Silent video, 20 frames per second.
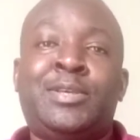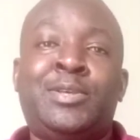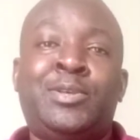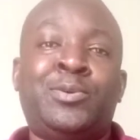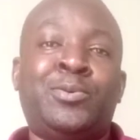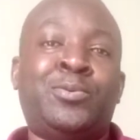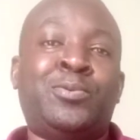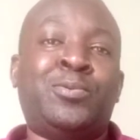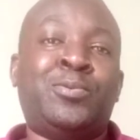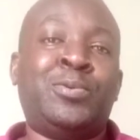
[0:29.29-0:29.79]

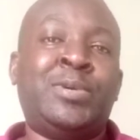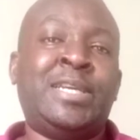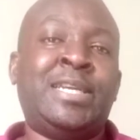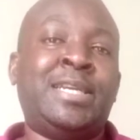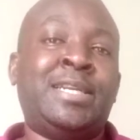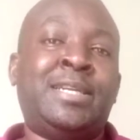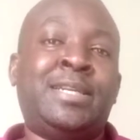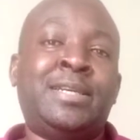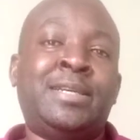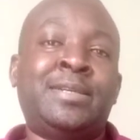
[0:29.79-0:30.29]
you
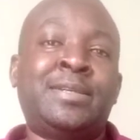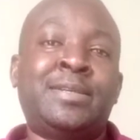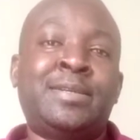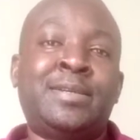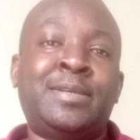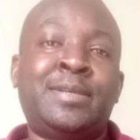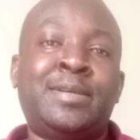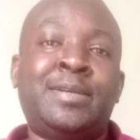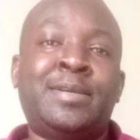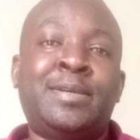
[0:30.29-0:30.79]
need
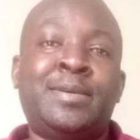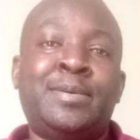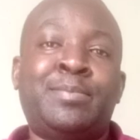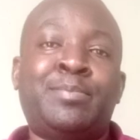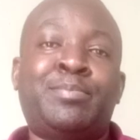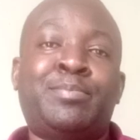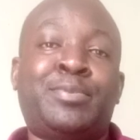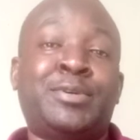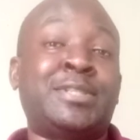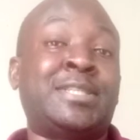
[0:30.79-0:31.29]

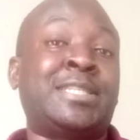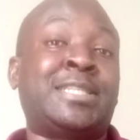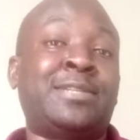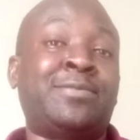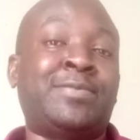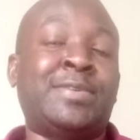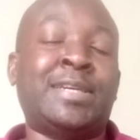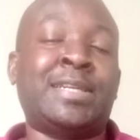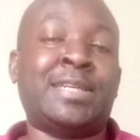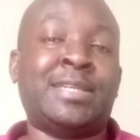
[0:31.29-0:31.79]
positive
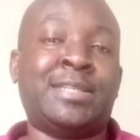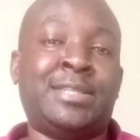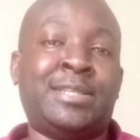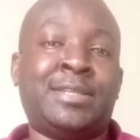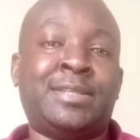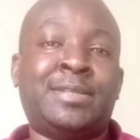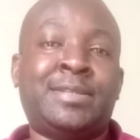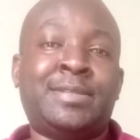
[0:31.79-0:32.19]
energy,